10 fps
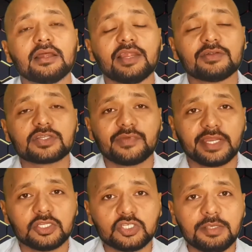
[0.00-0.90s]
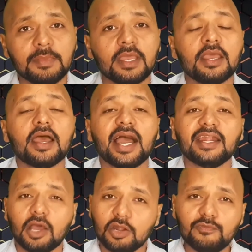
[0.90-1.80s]
levels of energy,
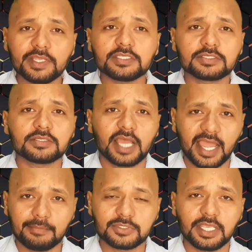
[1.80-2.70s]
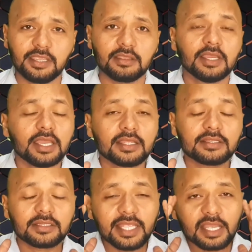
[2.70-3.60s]
and always I am saying,
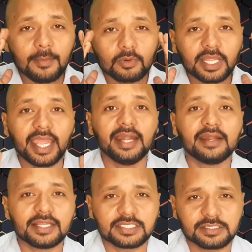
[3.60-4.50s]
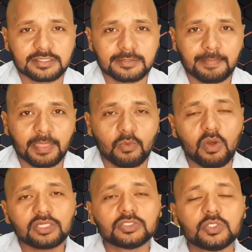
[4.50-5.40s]
think about the end results.
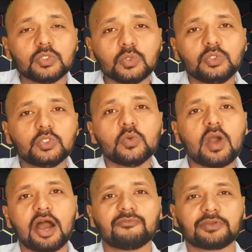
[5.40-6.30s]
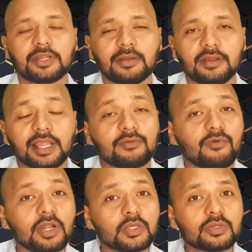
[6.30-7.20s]
What you do after, like
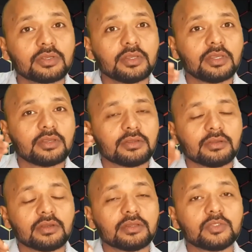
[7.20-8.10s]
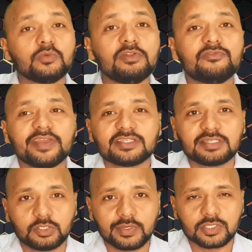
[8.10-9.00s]
what you will face the
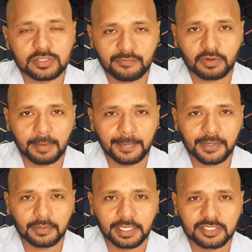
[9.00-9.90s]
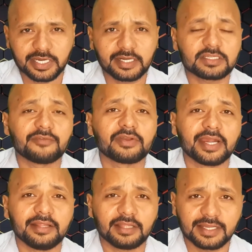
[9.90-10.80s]
situations after completing the 10 standards, after
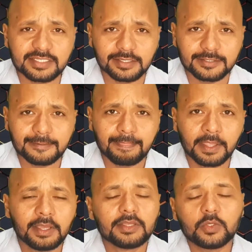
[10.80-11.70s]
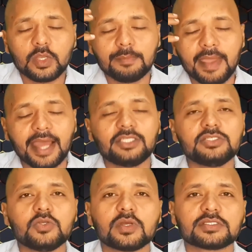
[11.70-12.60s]
getting the results. You
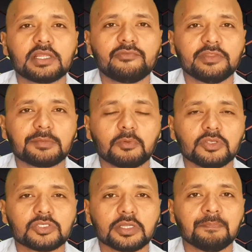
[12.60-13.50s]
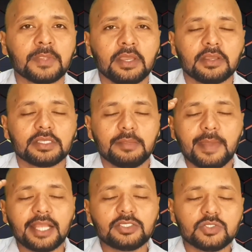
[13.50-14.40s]
imagine yourself in that position.
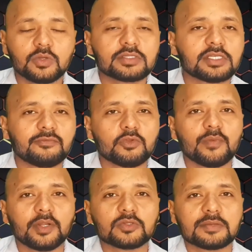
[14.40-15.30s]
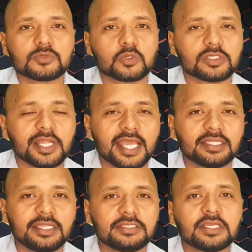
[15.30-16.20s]
Imagine yourself, you went to some social
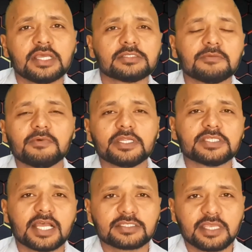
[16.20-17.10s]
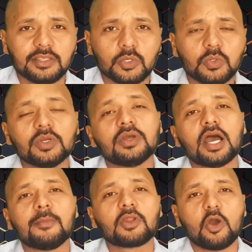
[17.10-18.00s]
gatherings, someone is asking you
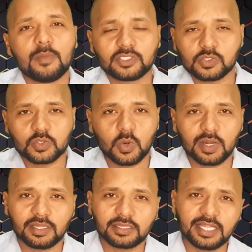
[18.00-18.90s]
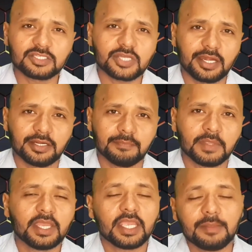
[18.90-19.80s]
about how much you scored in the 10th standard.
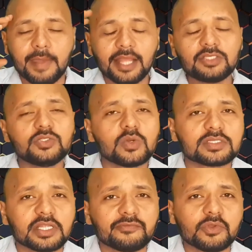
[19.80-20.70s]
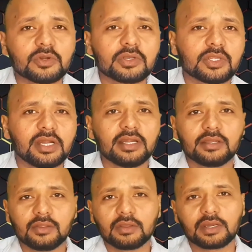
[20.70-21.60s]
Imagine yourself, your
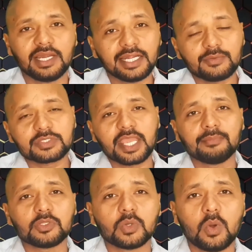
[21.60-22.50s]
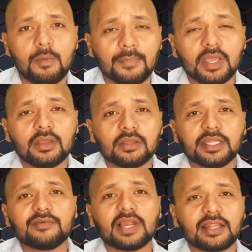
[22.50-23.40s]
relatives came to your home,
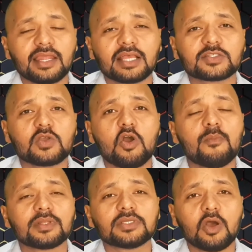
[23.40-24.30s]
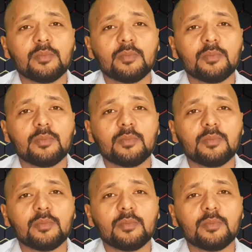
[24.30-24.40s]
they're asking how much